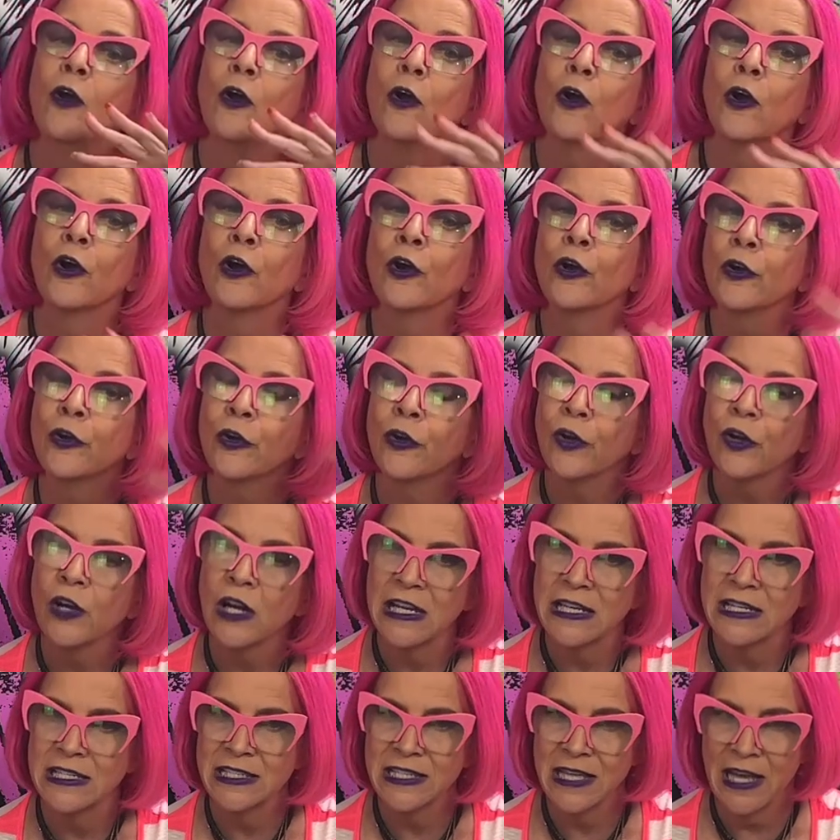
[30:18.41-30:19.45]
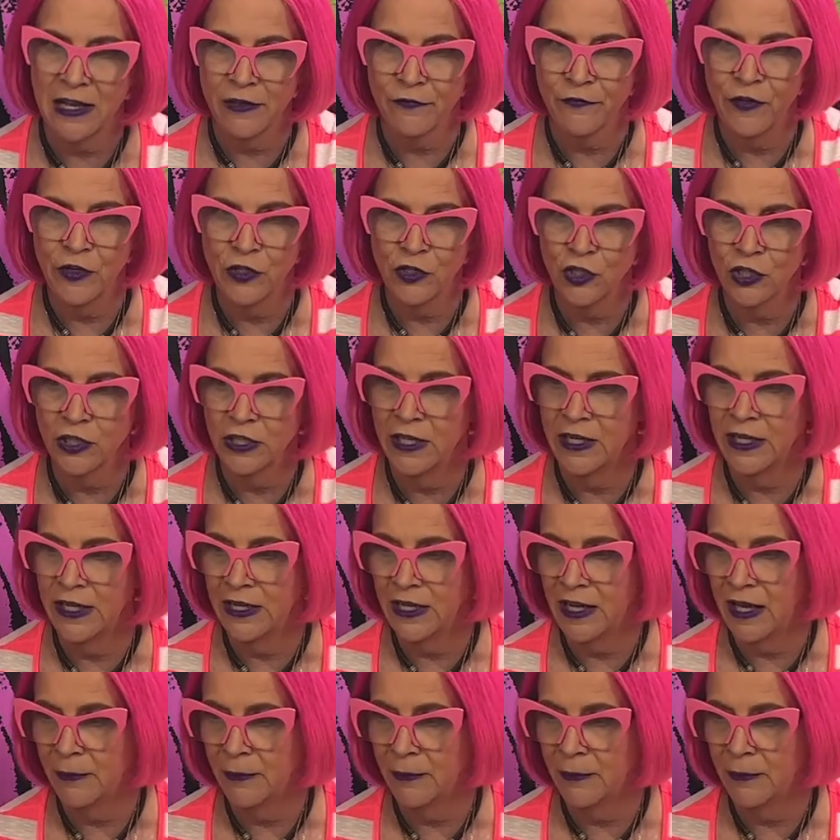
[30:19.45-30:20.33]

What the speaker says: her exact vision and